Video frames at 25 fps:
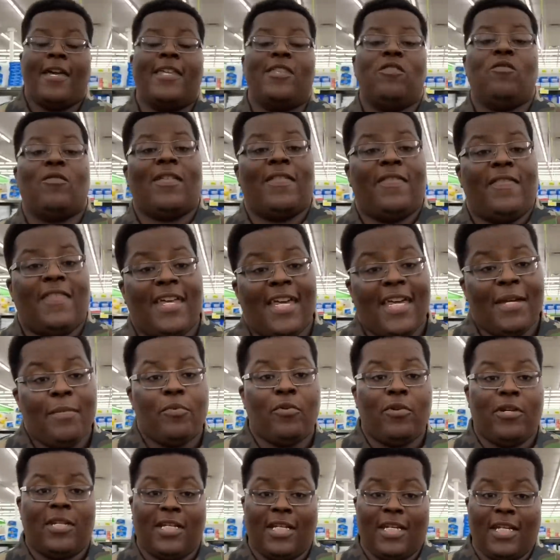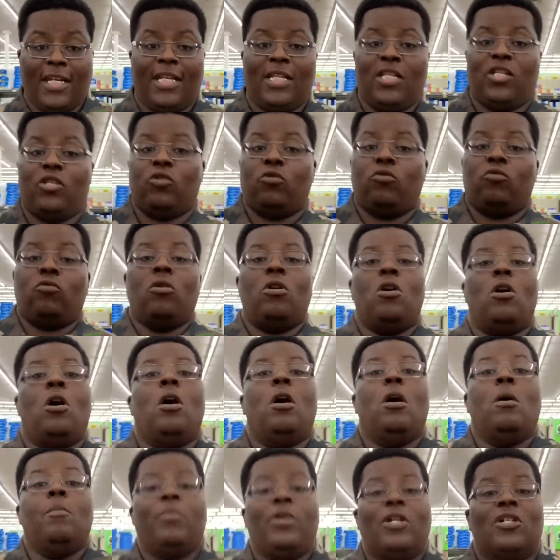You can then proceed to
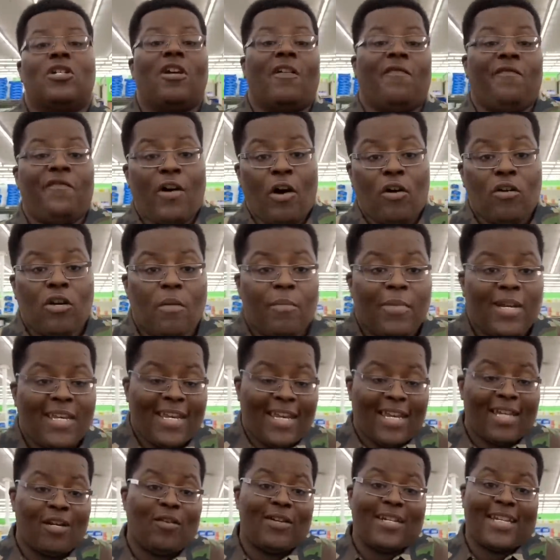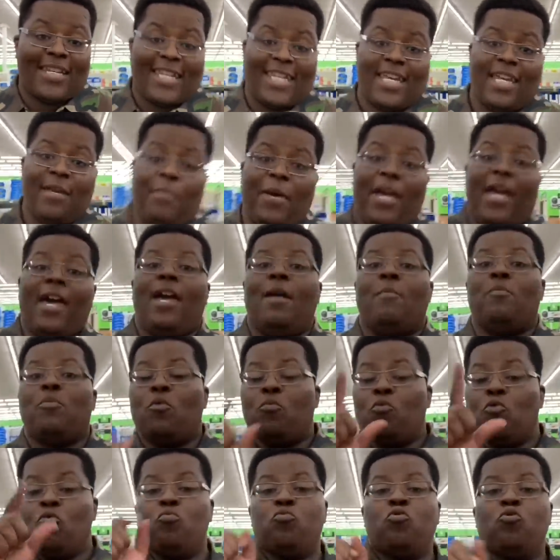put your phone number in on the keypad.
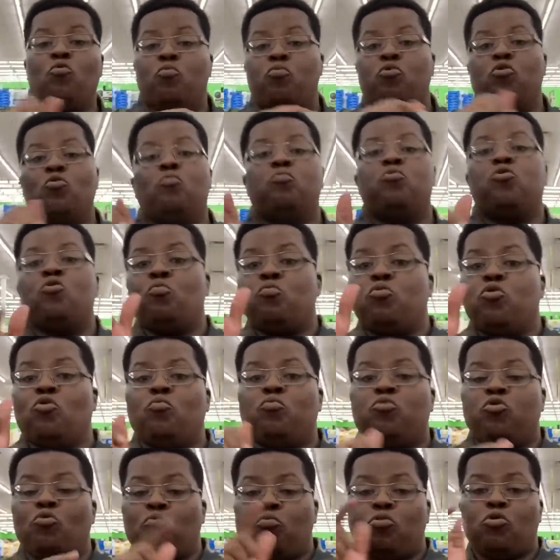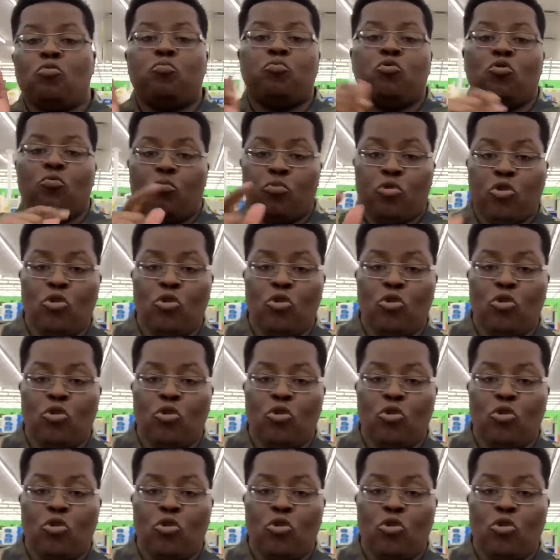Bloop, bloop, bloop, bloop, bloop, bloop, bloop, bloop,